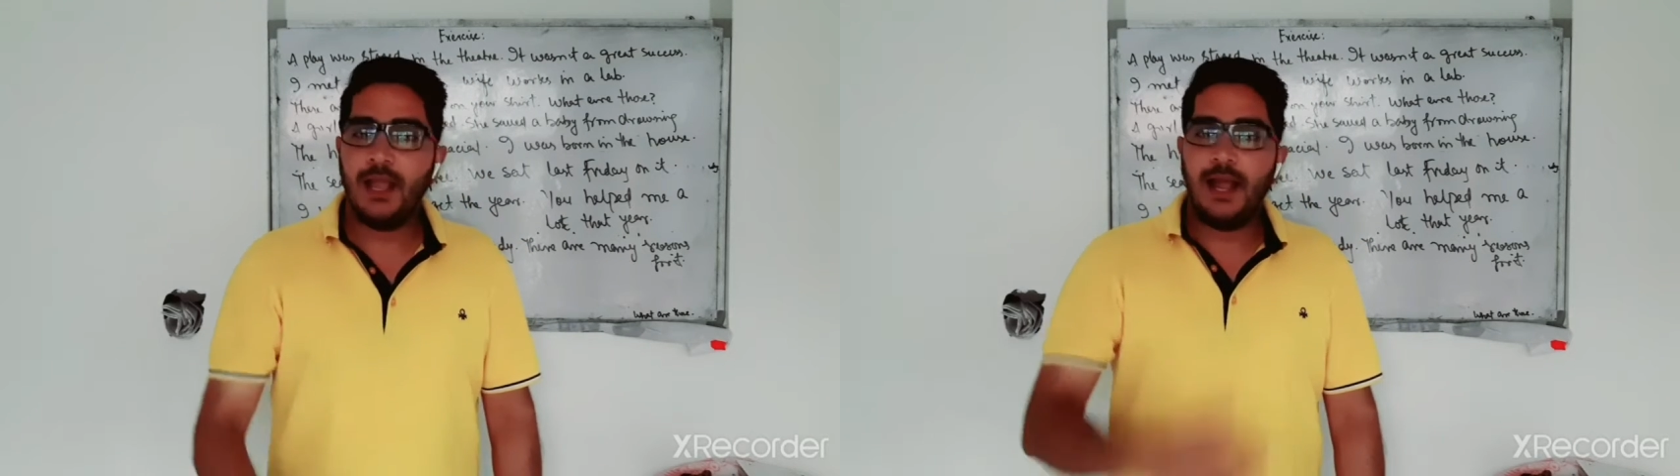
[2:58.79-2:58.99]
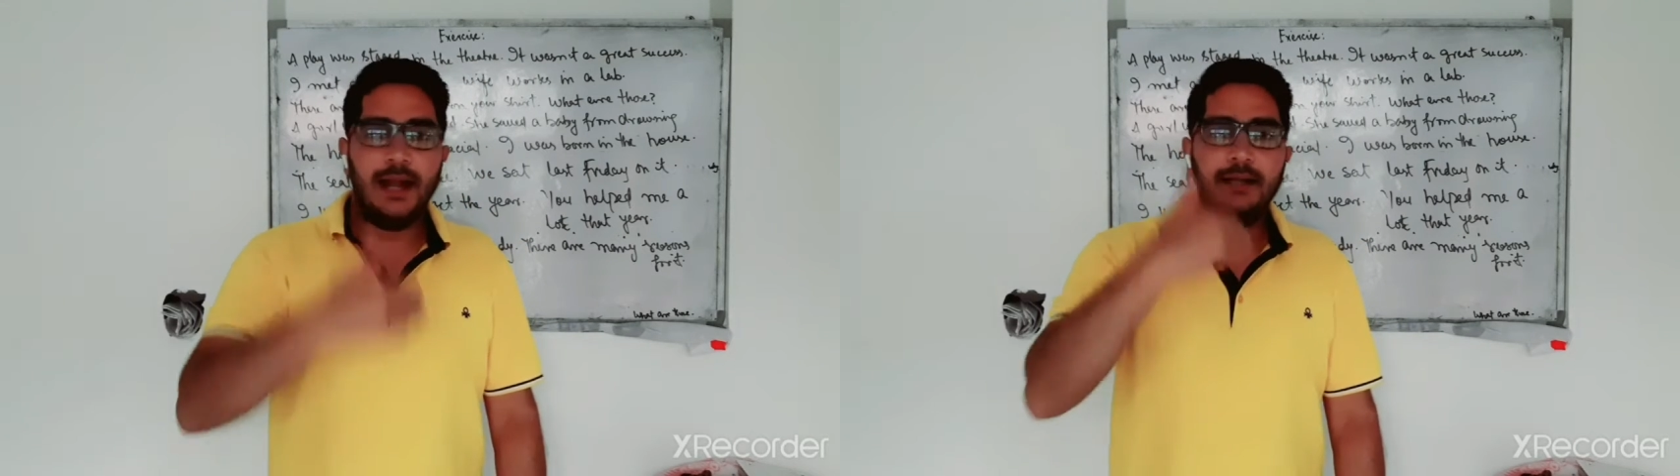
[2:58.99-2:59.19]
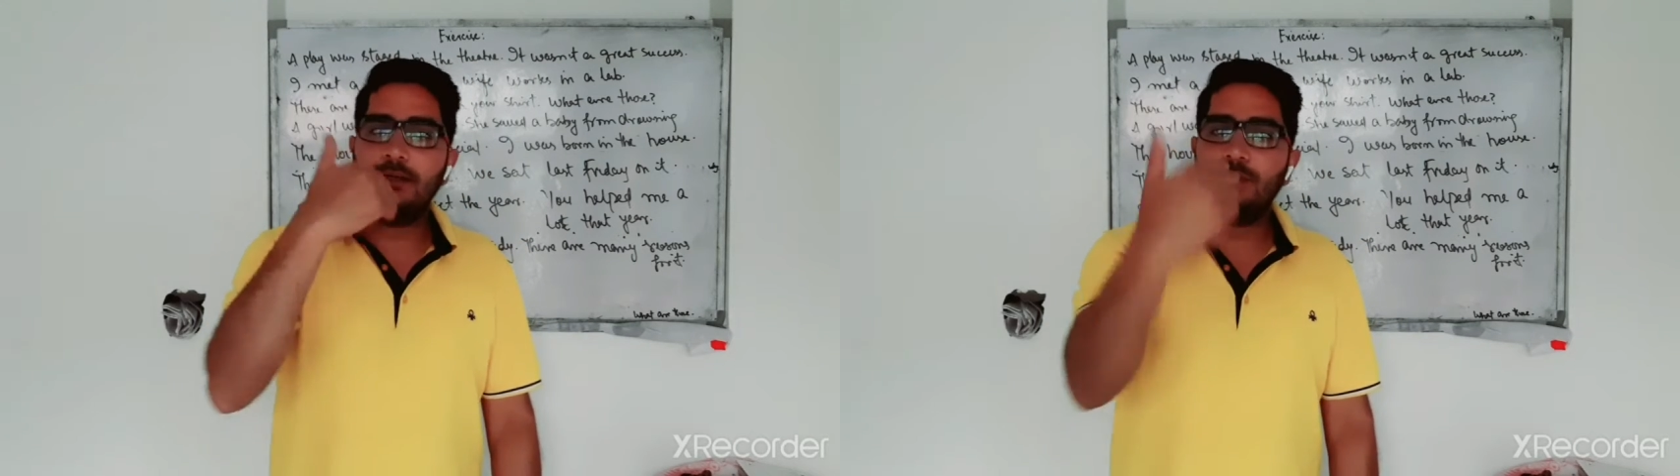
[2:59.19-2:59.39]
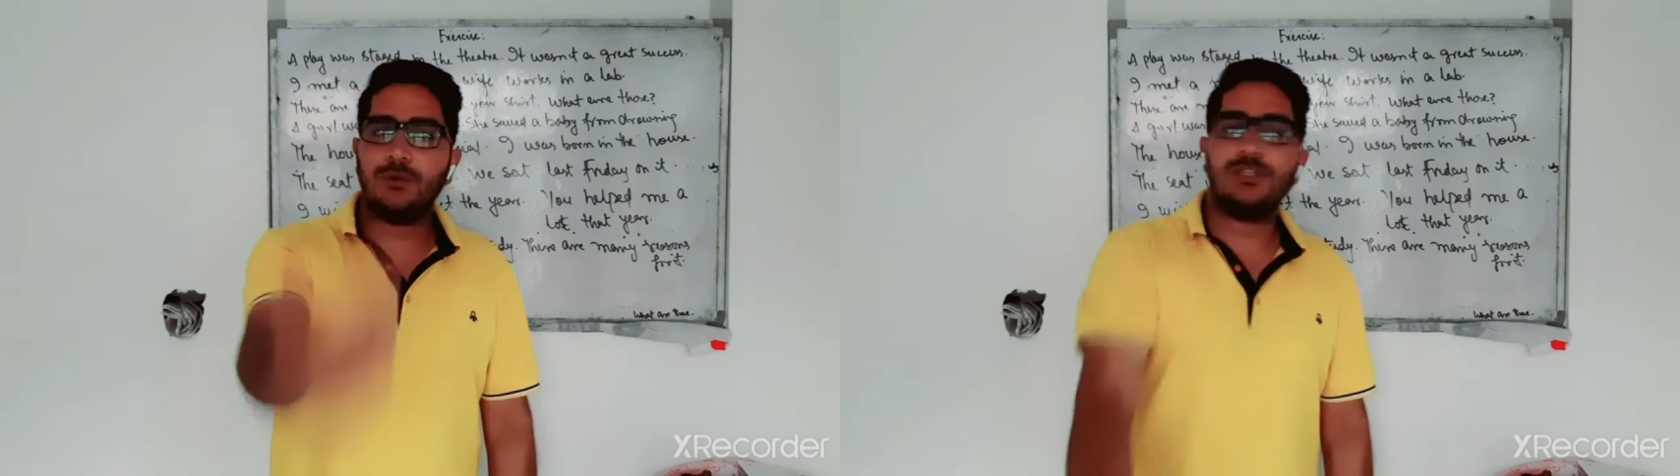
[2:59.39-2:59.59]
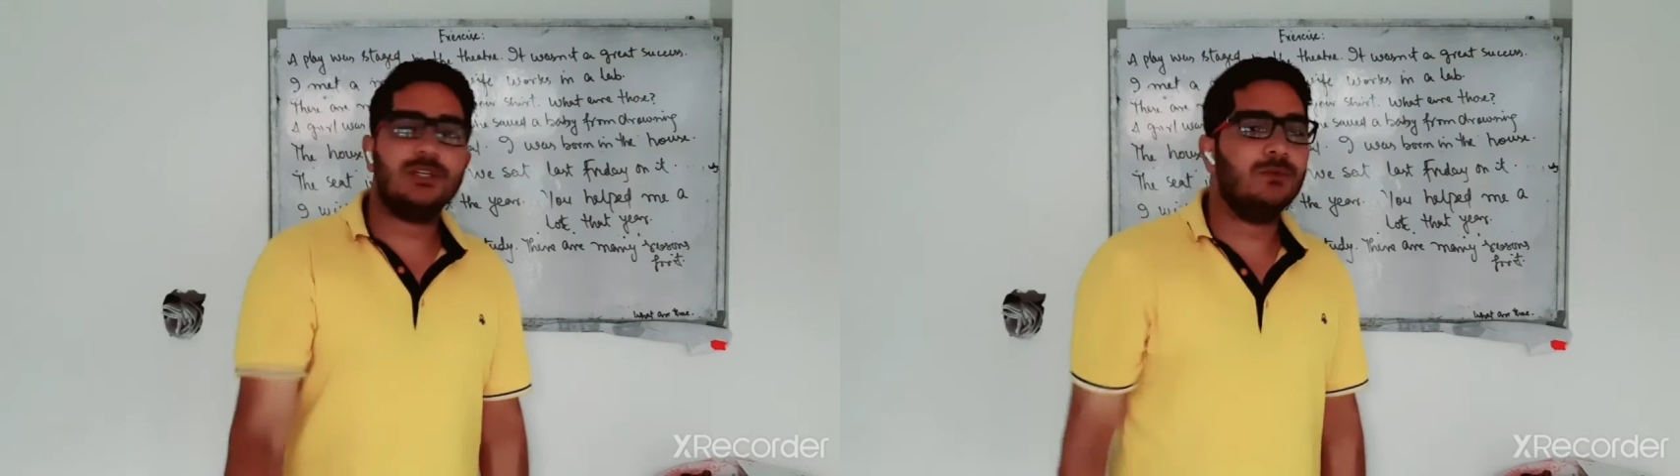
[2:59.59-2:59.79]
and the
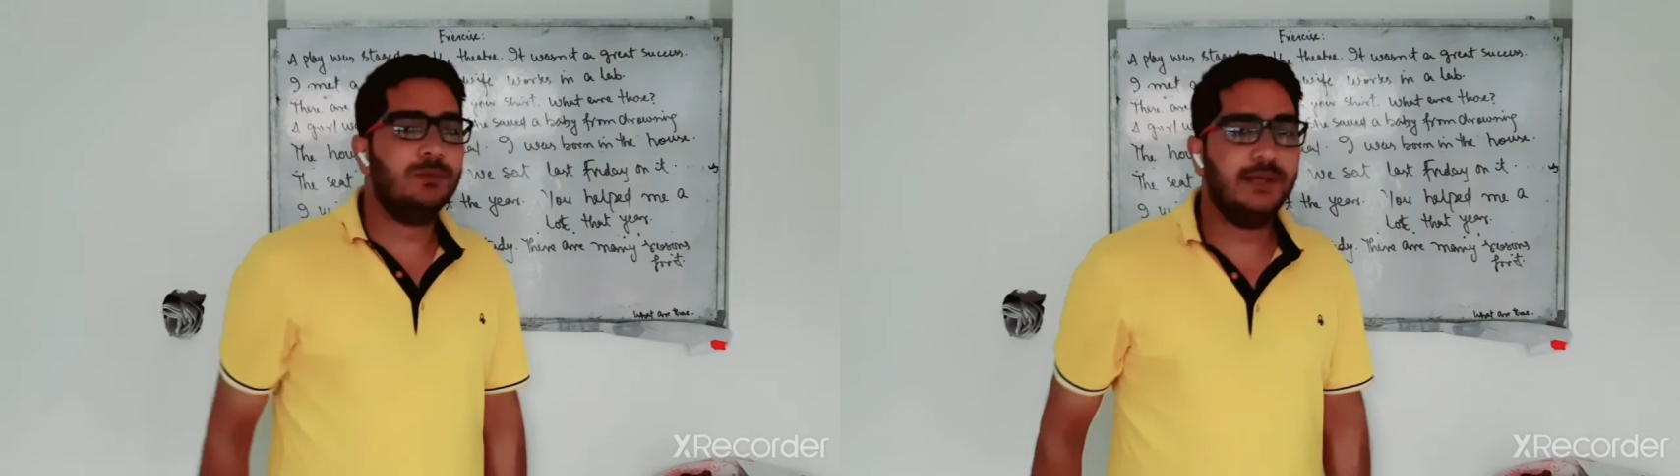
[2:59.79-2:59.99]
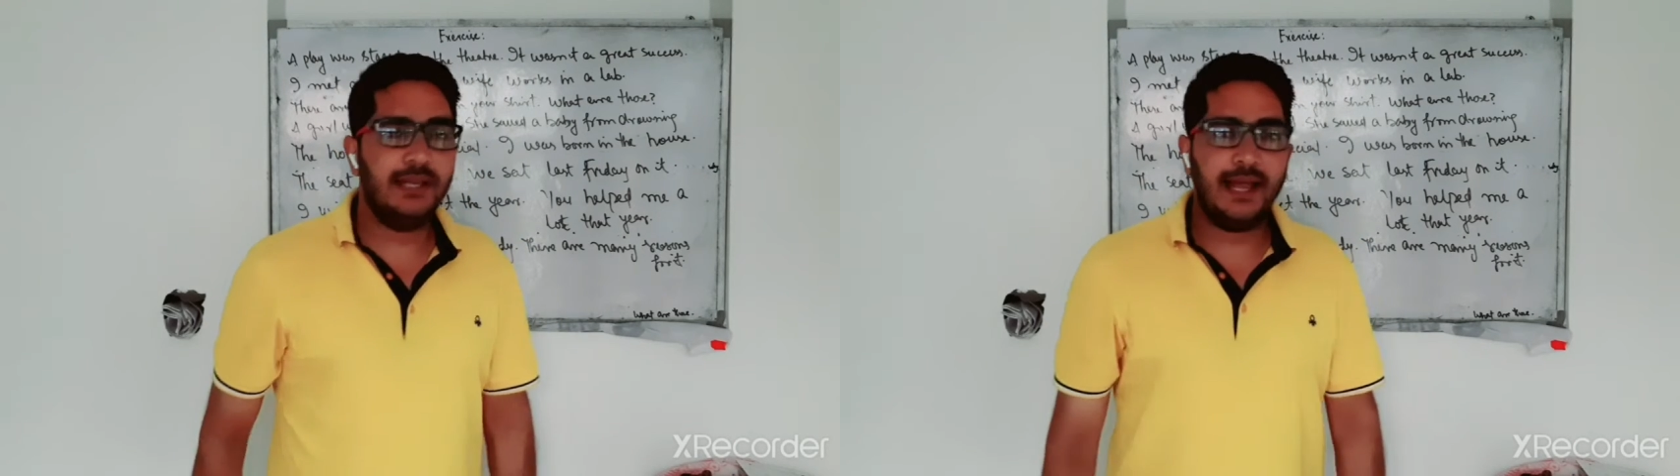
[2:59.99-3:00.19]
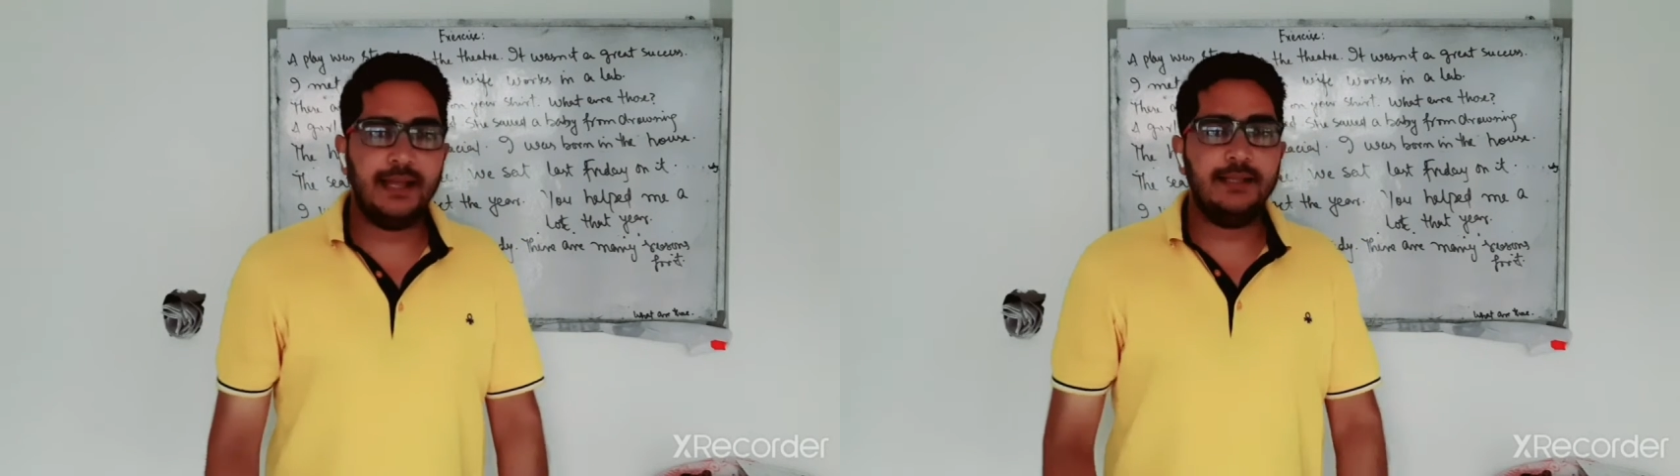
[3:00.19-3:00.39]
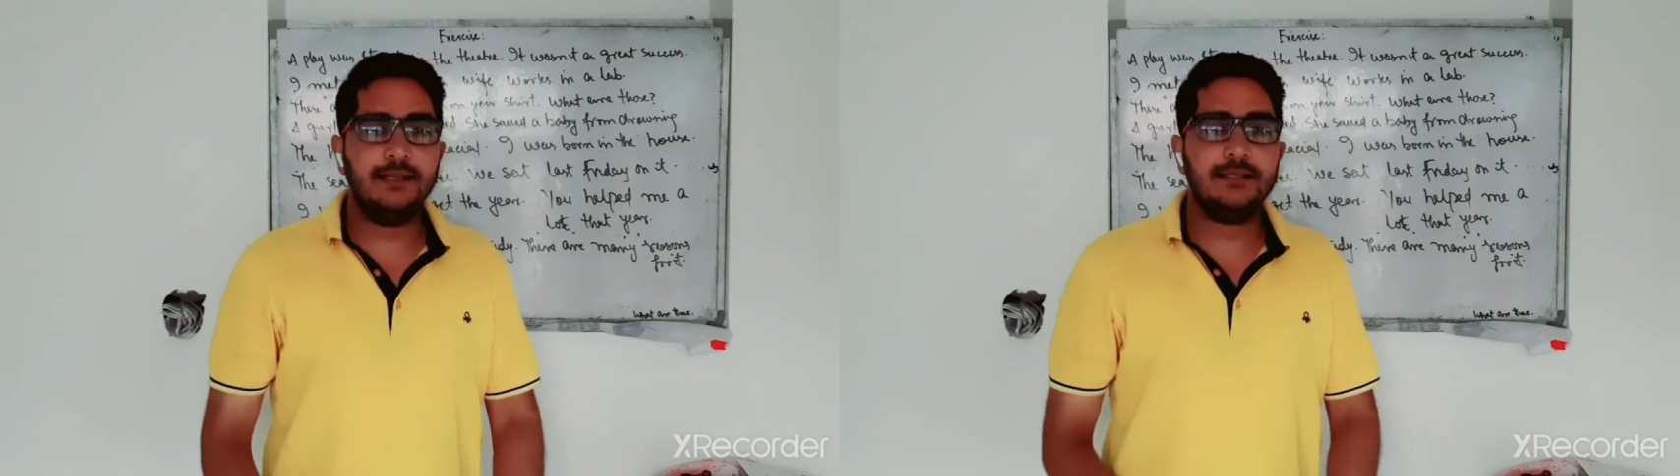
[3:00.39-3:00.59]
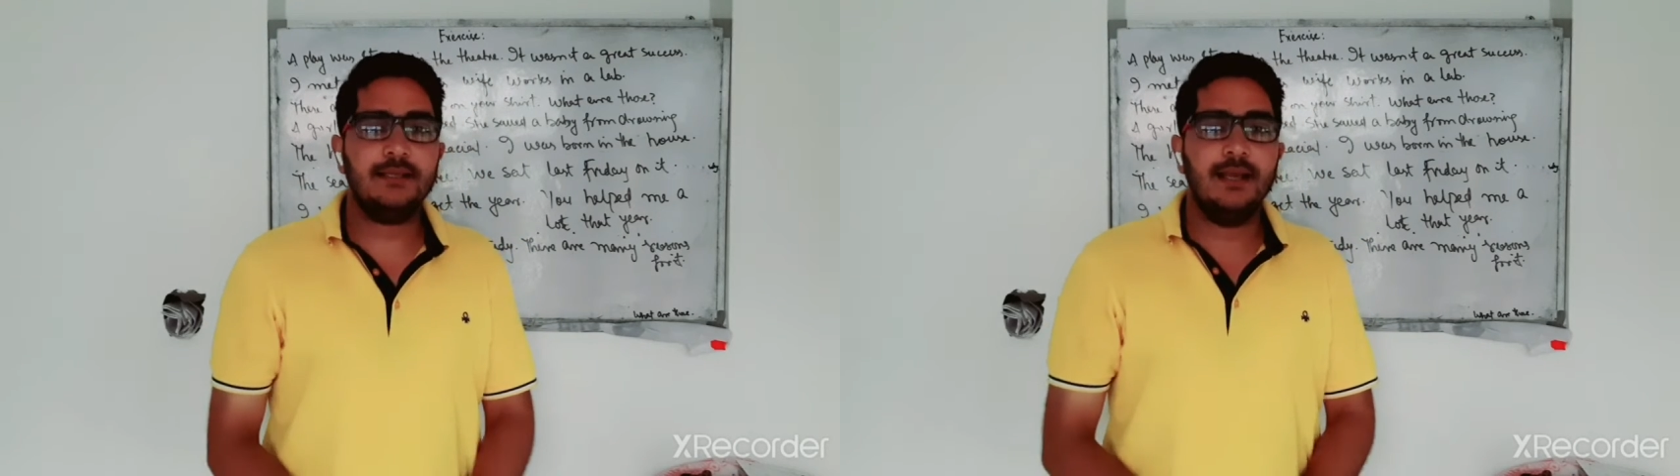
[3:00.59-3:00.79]
question would be like
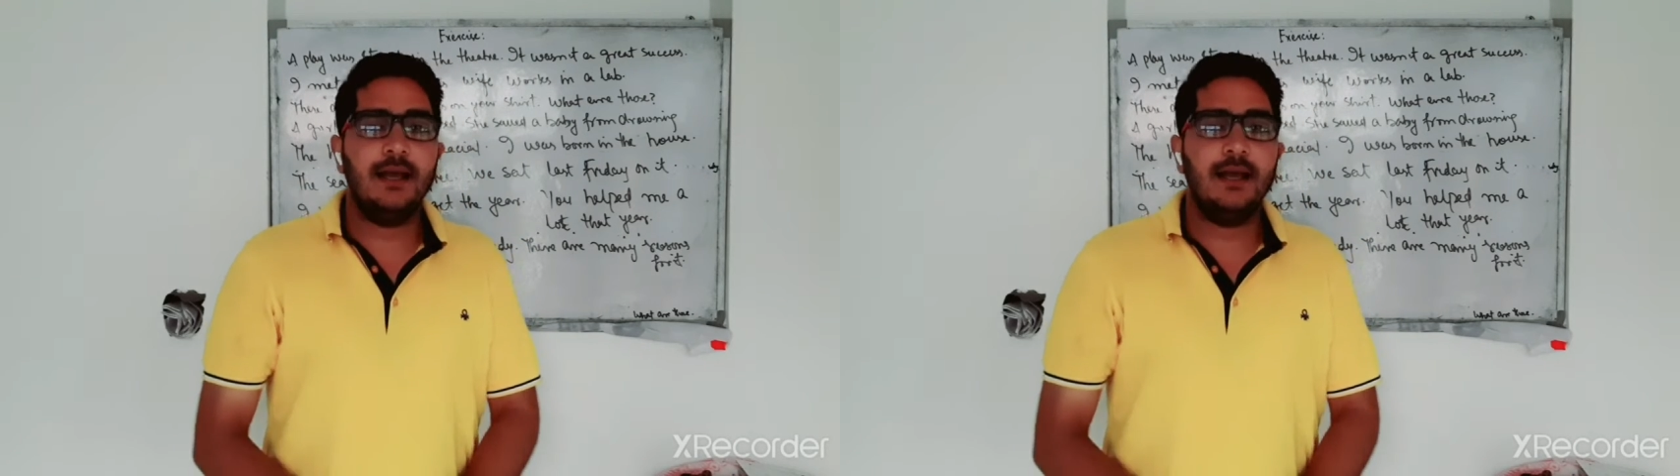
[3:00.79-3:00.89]
this.